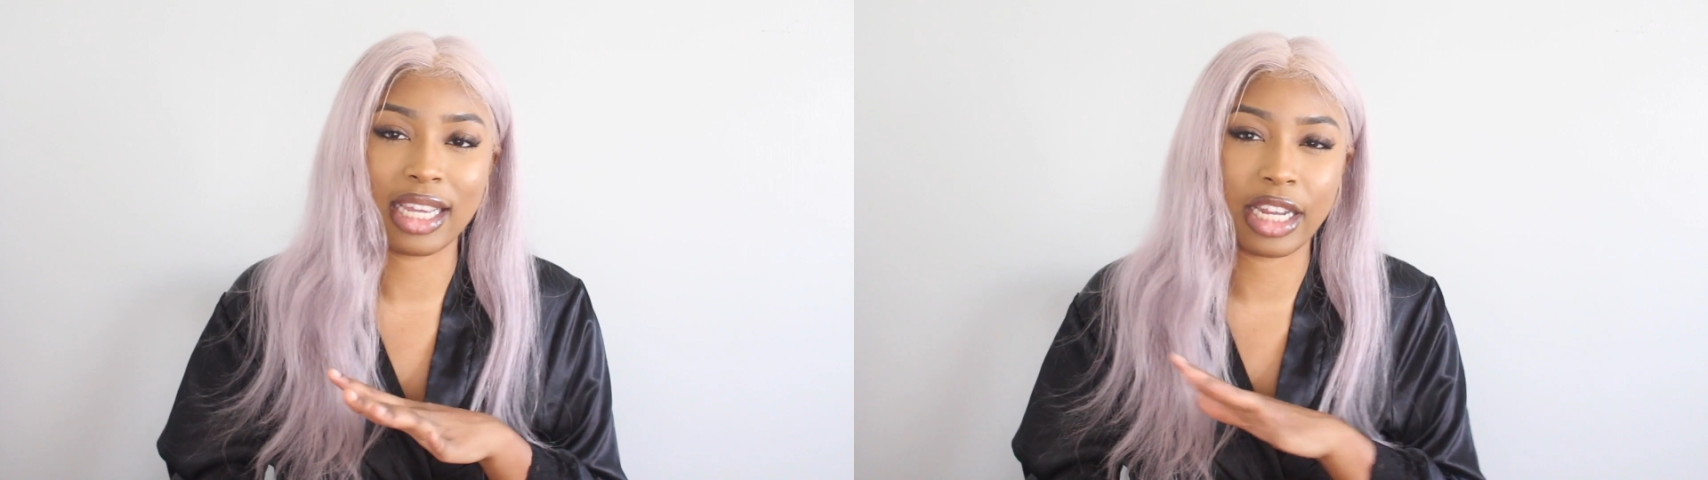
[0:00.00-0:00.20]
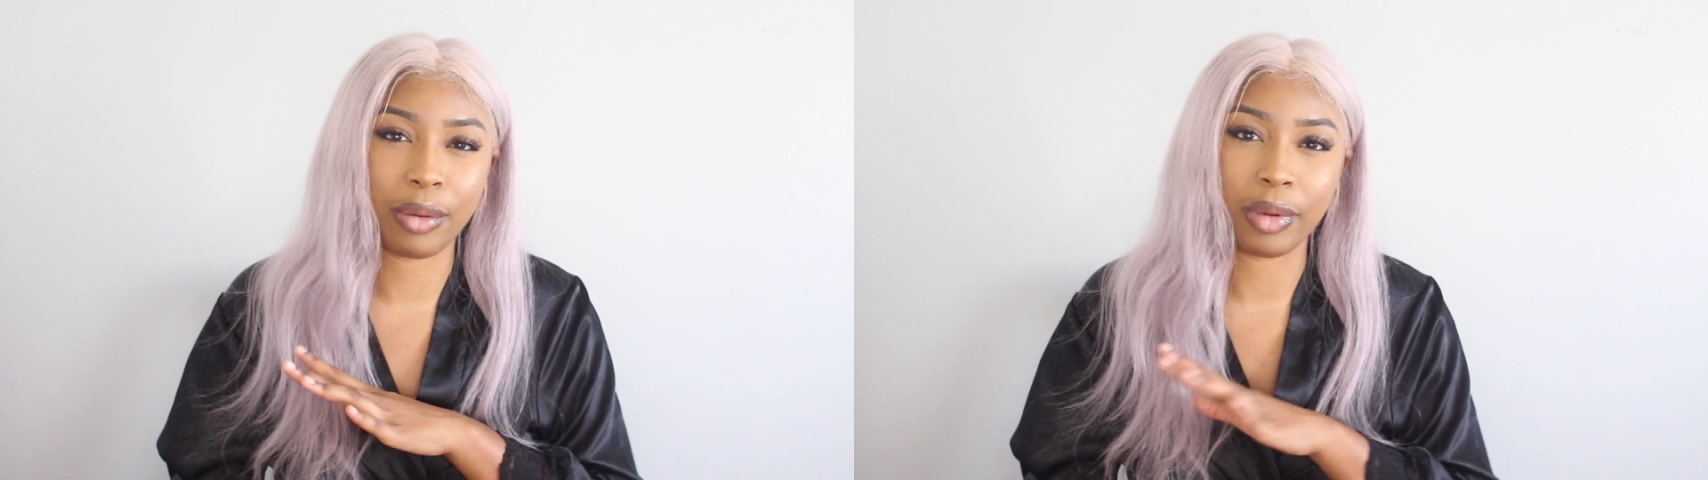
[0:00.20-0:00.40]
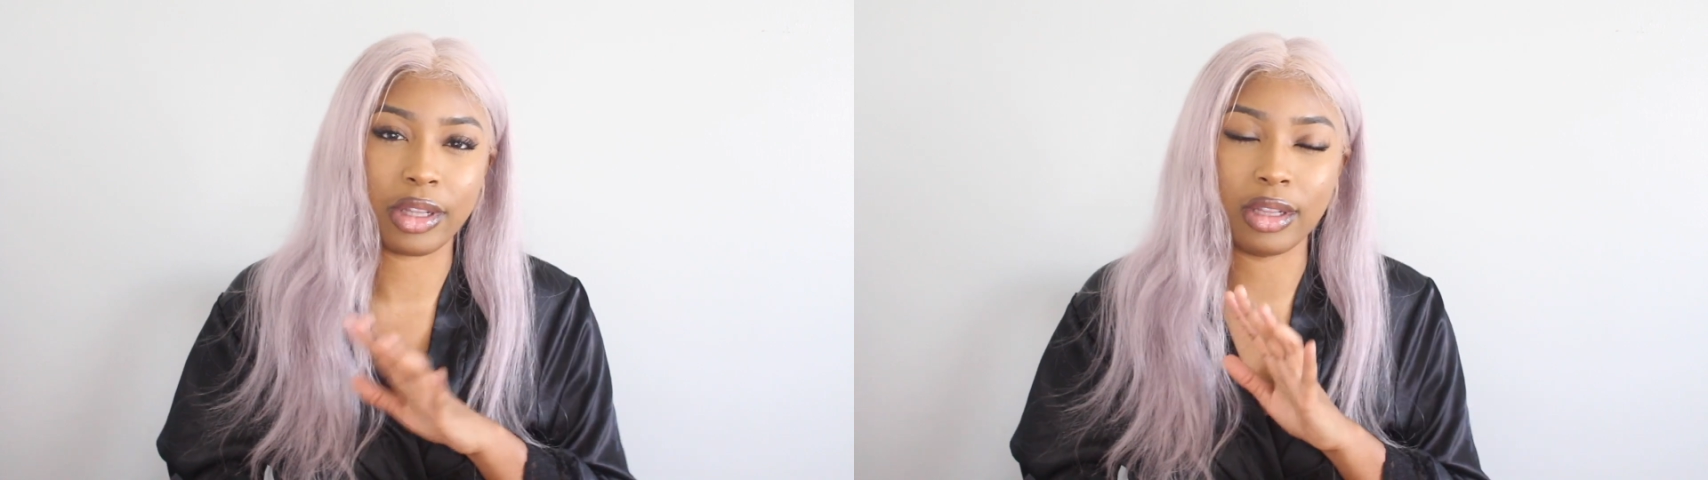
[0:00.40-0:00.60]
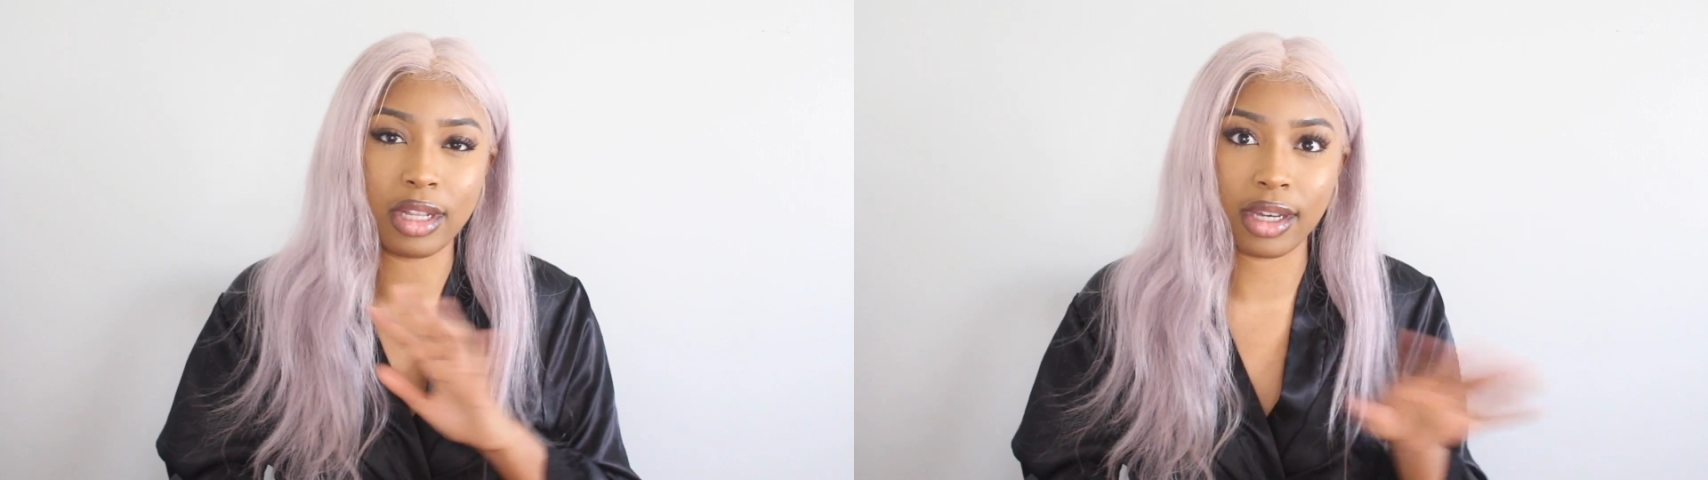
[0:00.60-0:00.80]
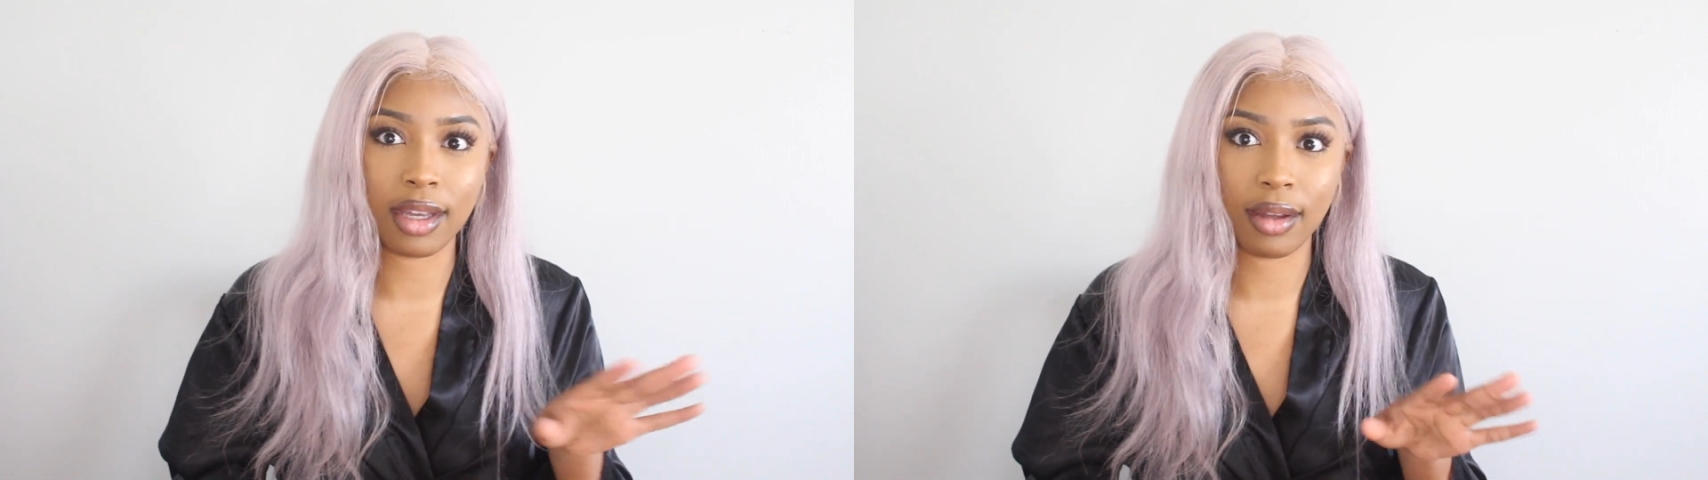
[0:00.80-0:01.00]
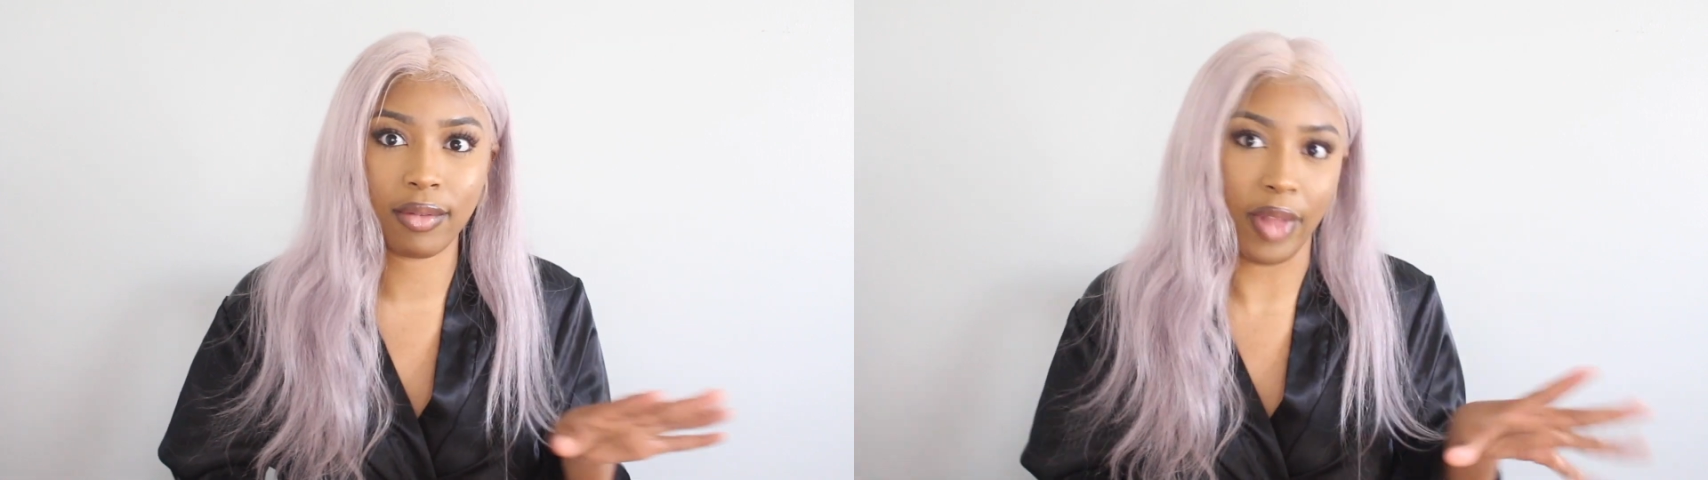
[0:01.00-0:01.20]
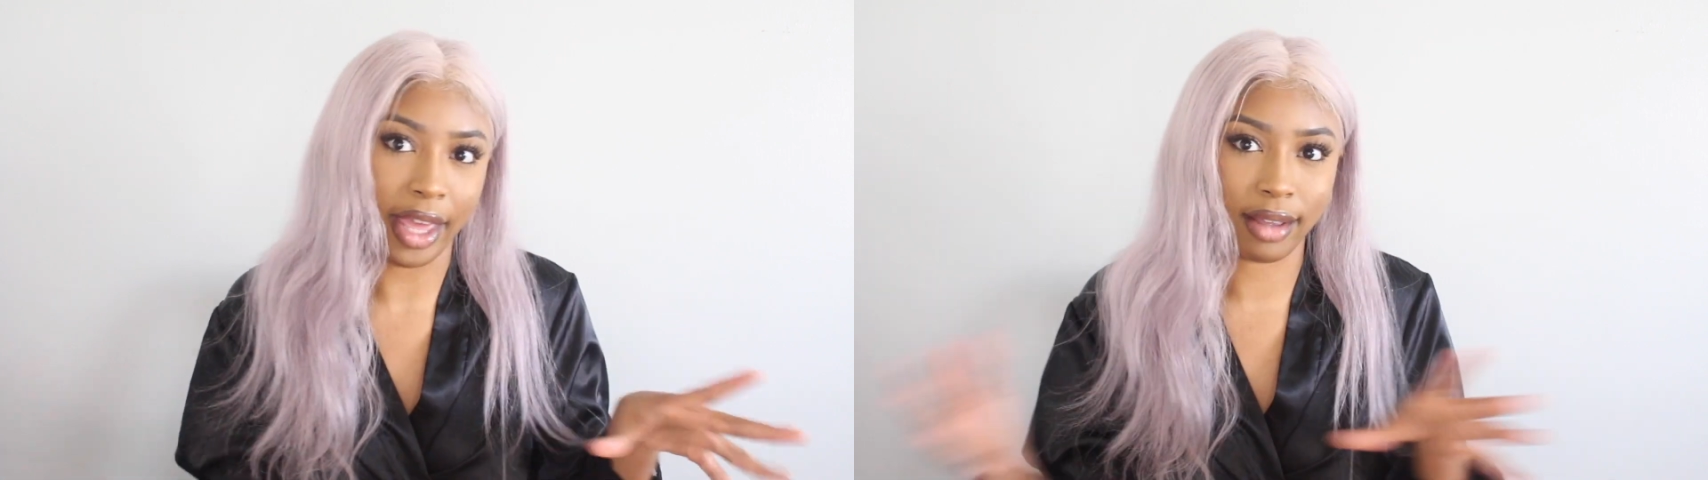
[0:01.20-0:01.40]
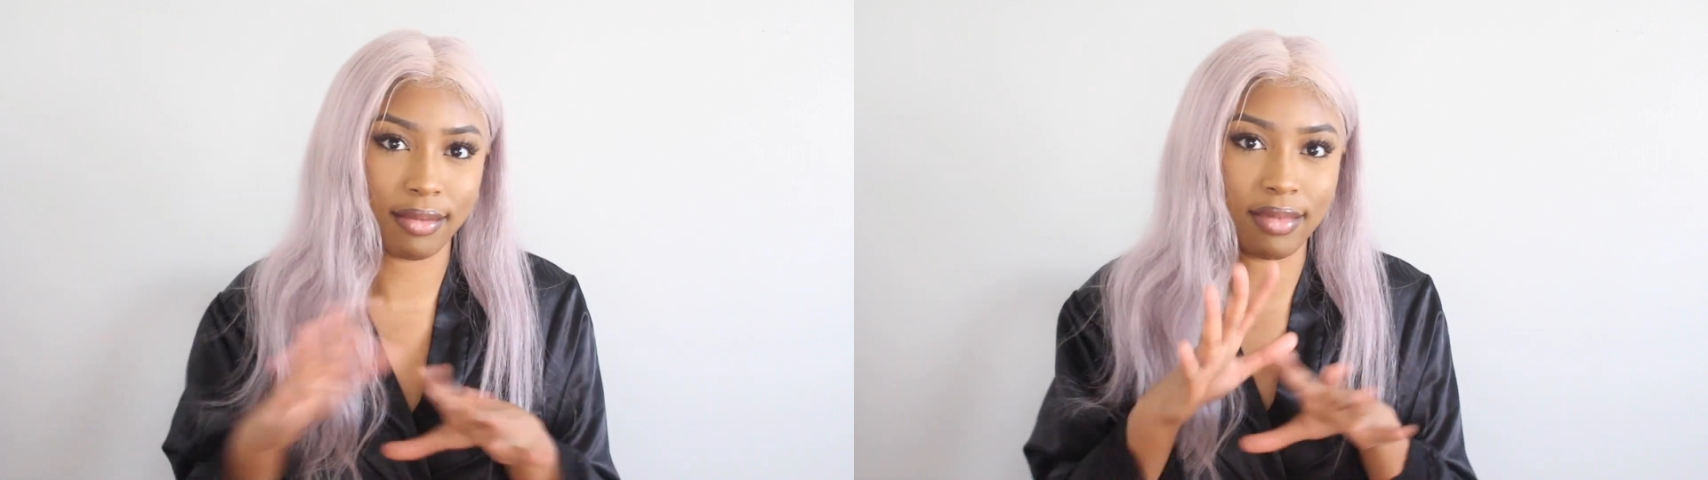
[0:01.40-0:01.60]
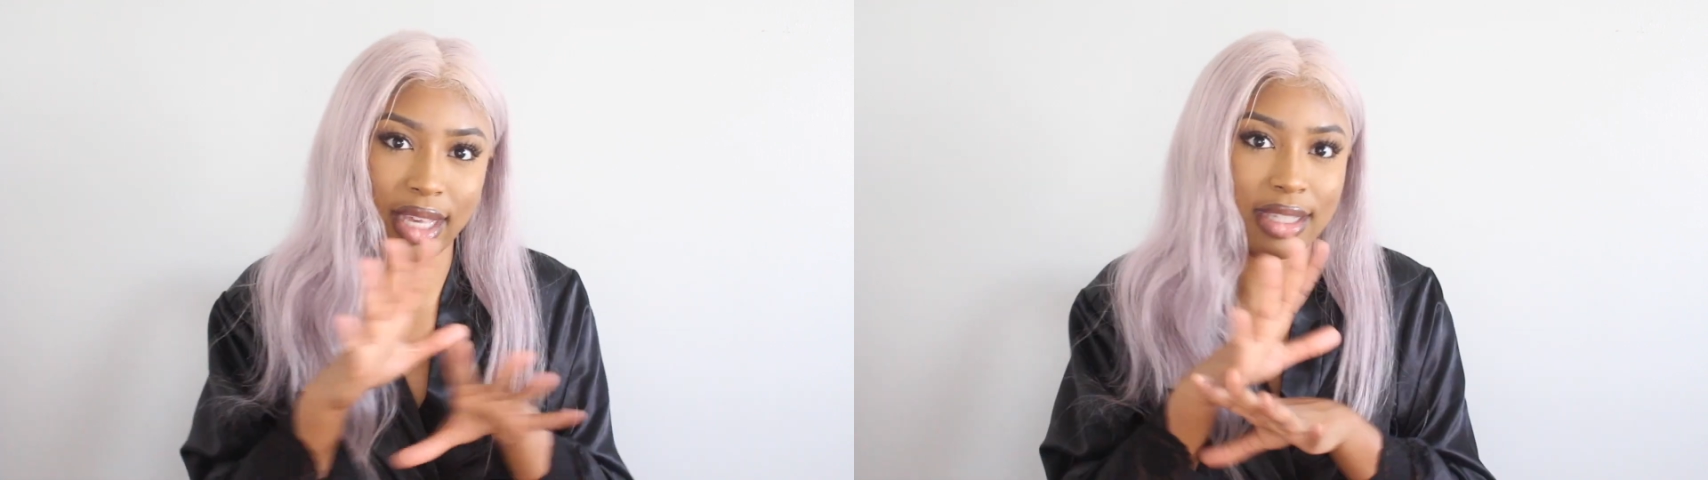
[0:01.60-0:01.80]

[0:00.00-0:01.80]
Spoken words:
then it would look like